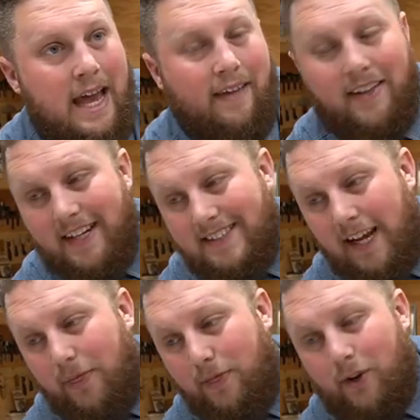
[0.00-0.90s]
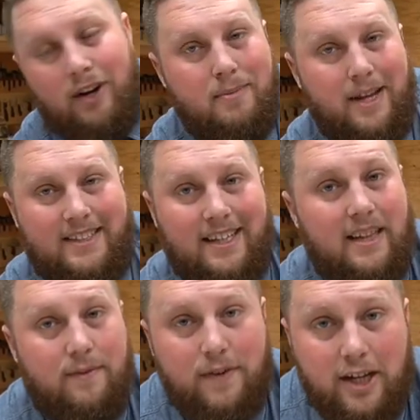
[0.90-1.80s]
And then it's like thirty minutes
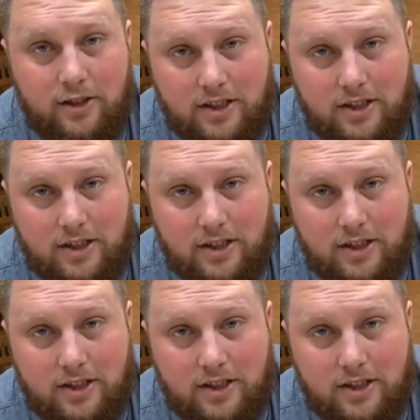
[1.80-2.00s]
into the video.